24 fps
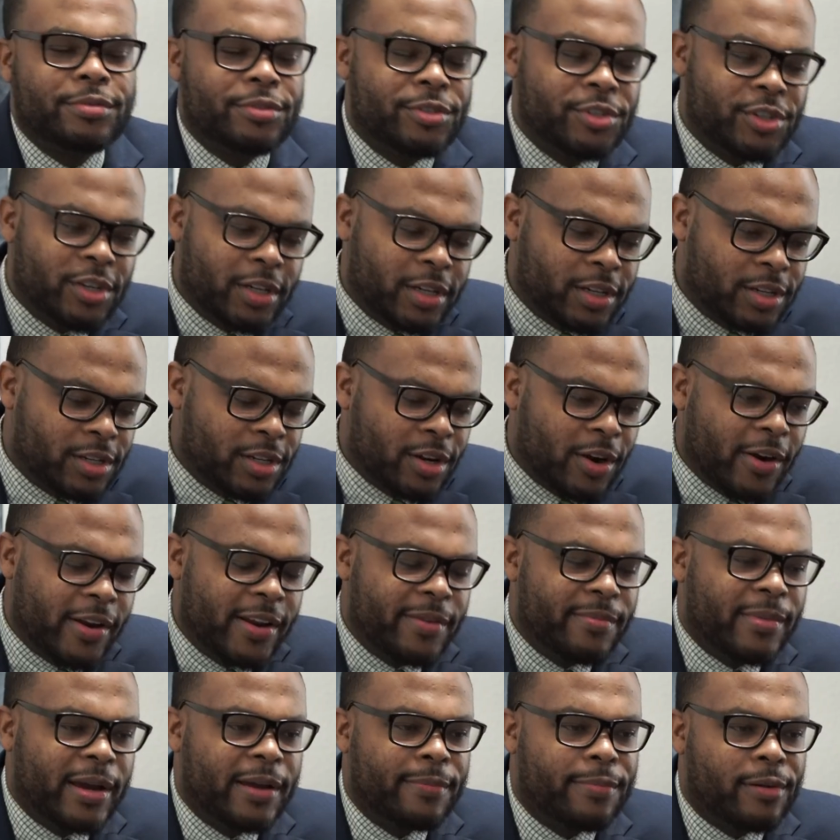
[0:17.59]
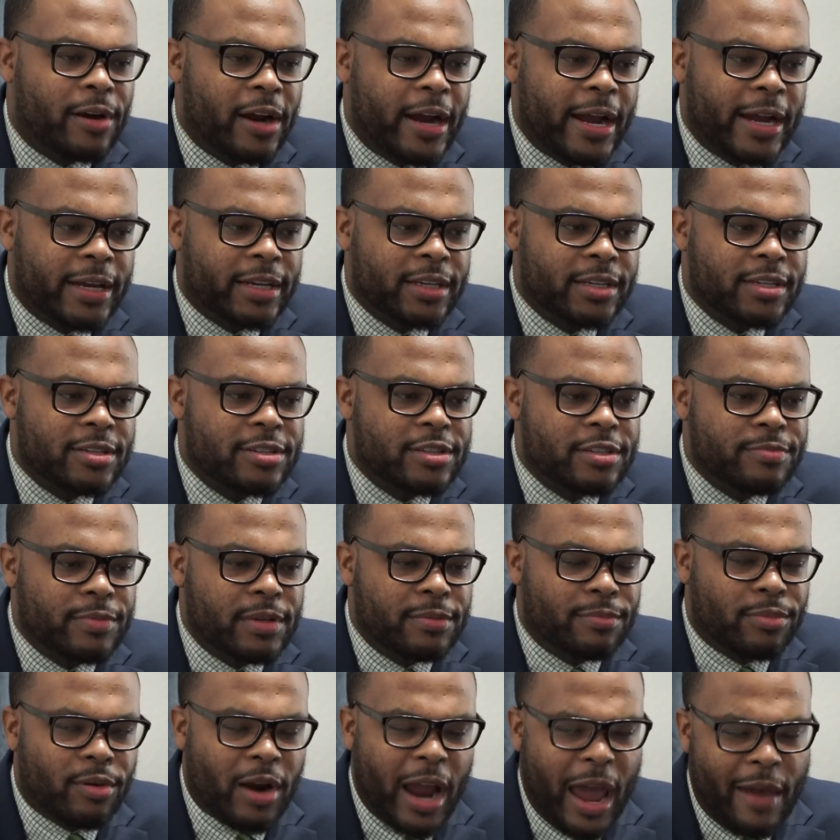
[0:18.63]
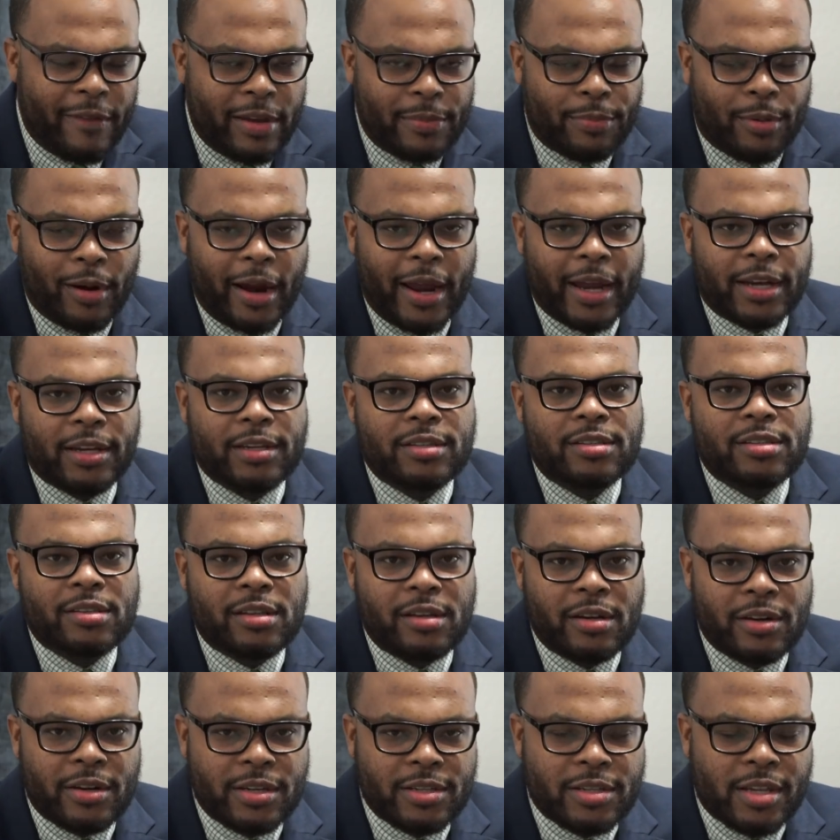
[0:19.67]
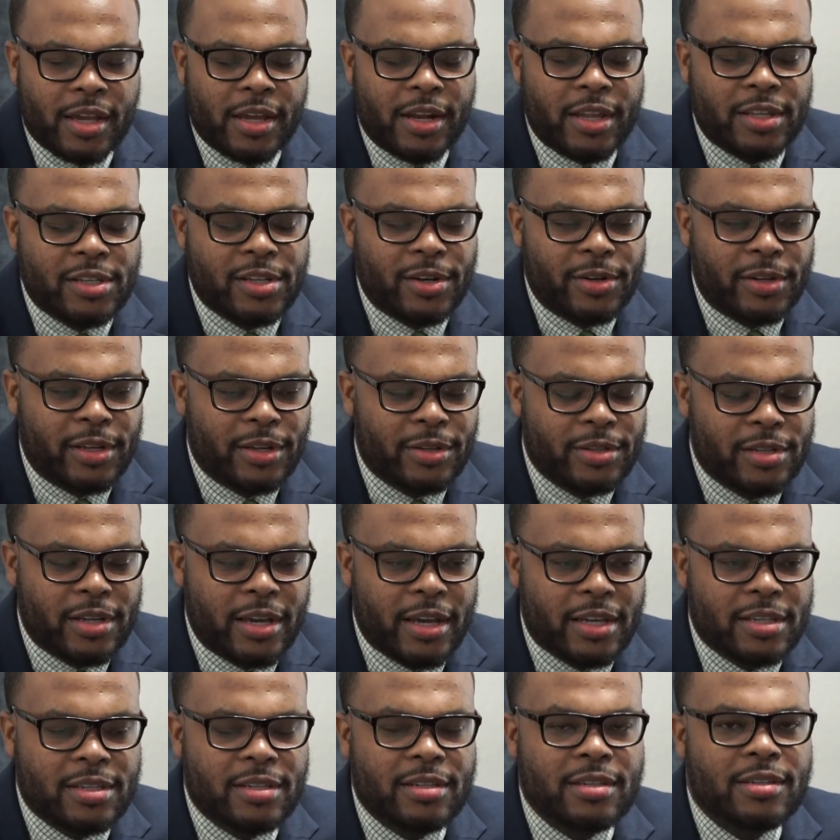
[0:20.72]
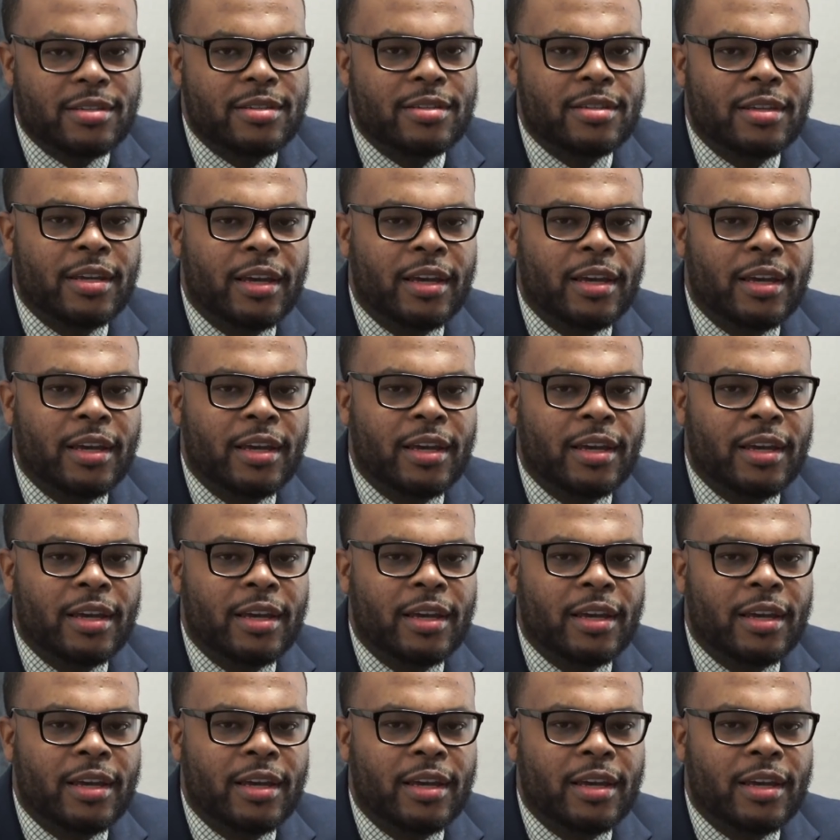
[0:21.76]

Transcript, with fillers: just started my practice in private practice here in San Antonio, Texas.